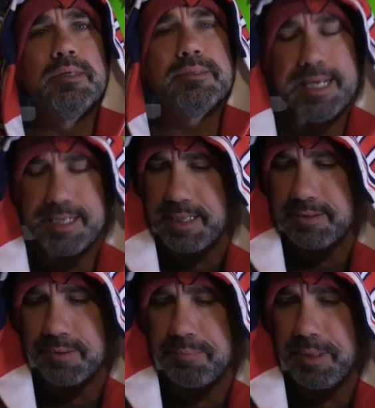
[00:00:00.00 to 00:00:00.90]
They need
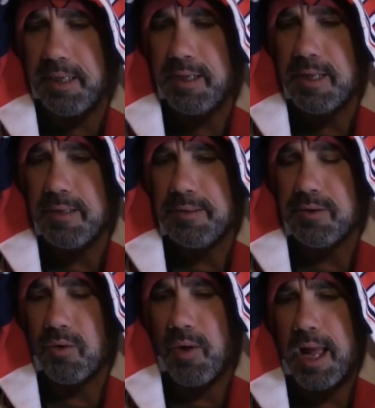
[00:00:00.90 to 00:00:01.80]
to be,
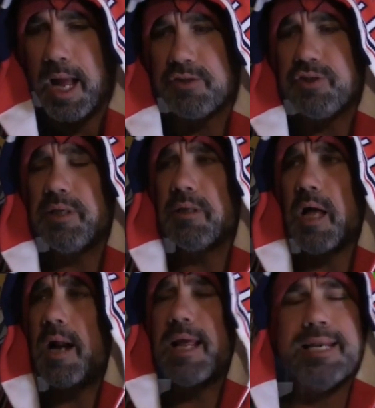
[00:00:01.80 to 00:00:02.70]
you know, I see a
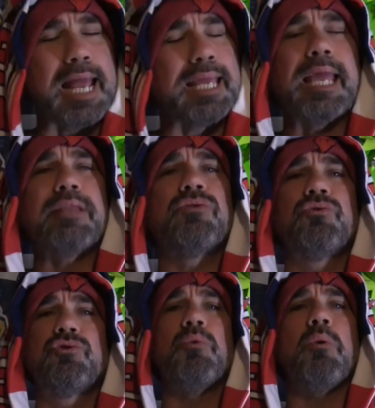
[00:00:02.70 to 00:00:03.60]
lot of, and I get
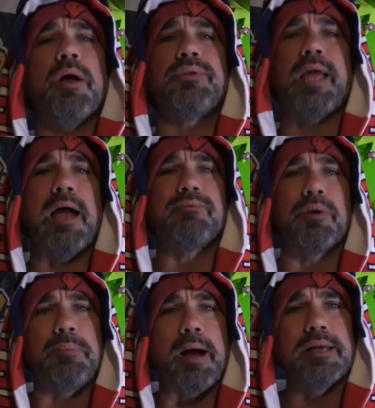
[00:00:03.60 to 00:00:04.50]
to want to have
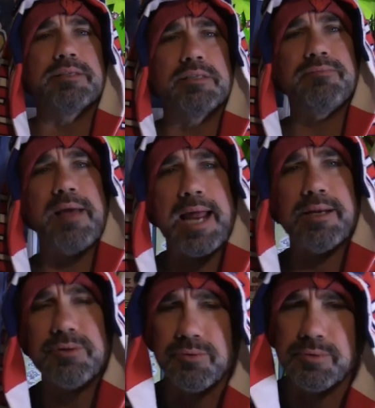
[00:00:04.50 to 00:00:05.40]
the positive
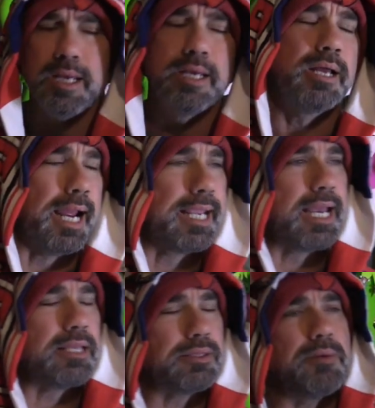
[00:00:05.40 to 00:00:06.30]
attitude. I
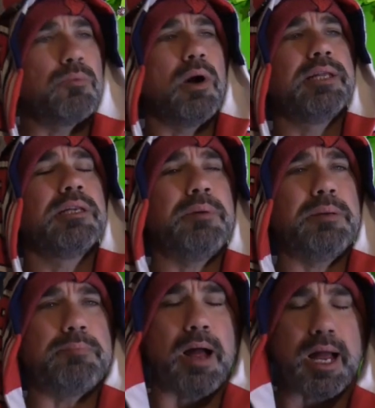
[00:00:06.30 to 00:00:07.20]
get them wanting to be
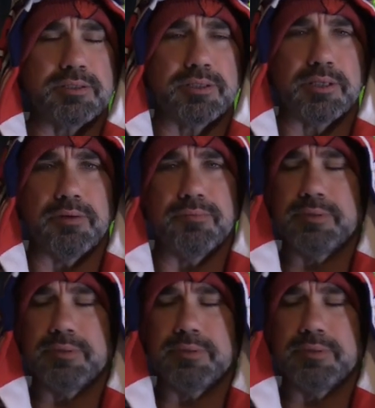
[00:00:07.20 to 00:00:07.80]
positive.